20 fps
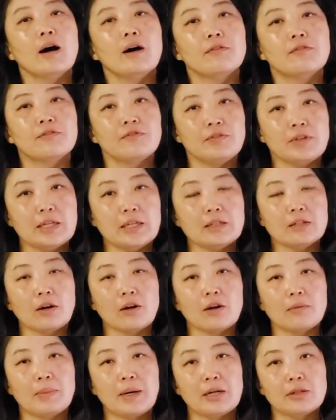feet
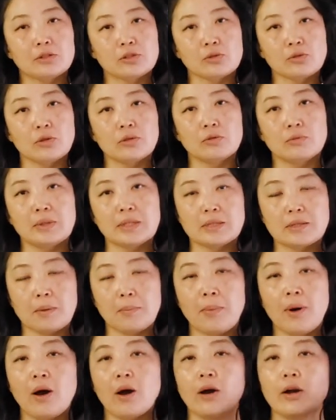are about shoulder width
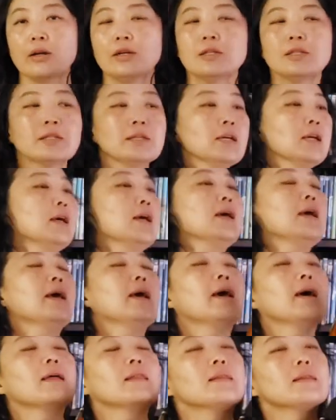apart.
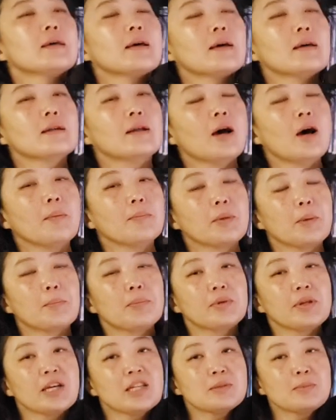And then the
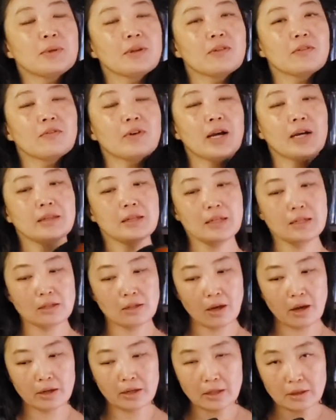placement of the violin,
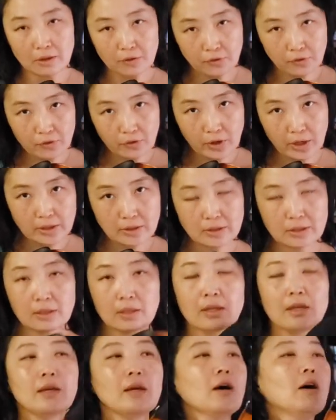not in the front
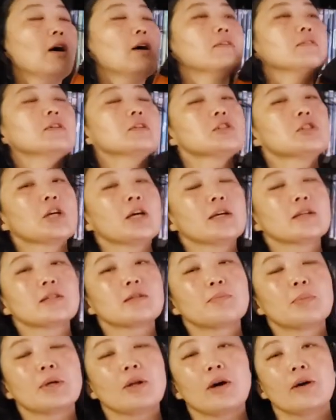on the
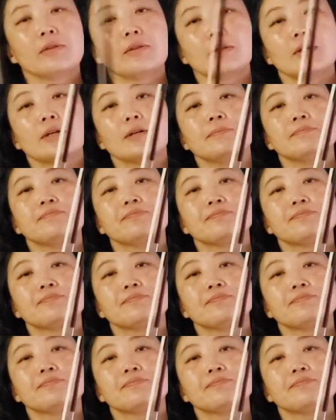chest, but on the